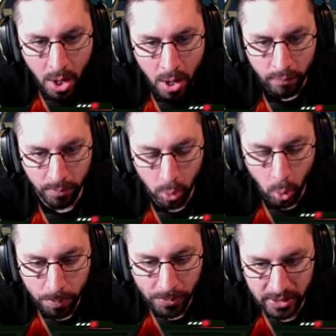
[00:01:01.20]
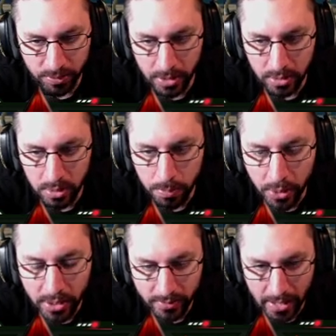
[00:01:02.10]
from core placement, you
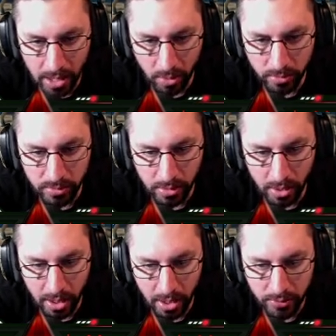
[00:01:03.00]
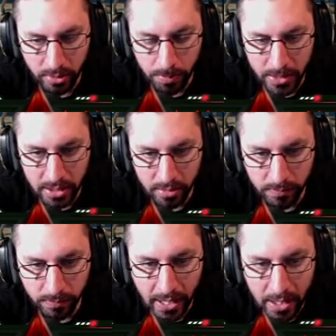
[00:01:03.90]
put it down to being
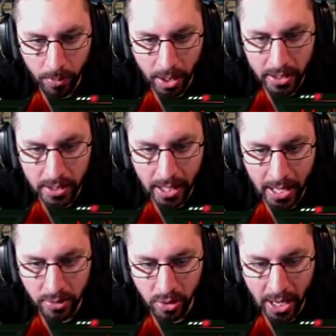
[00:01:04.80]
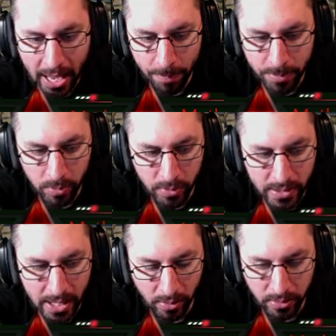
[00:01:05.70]
flight ready, and you're happy with
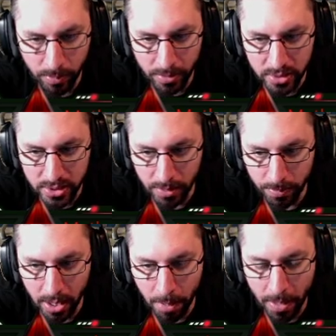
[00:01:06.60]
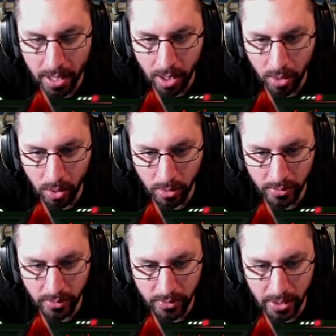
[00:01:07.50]
the outcome of the ship. About how long
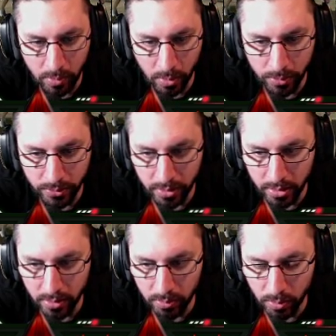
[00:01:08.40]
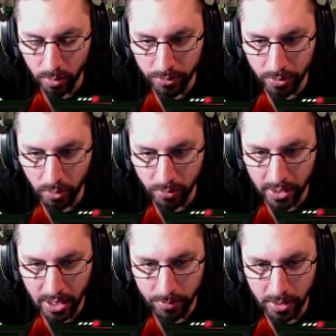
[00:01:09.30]
did it take? What was the whole
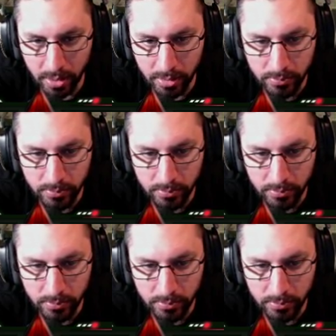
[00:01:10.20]
time there?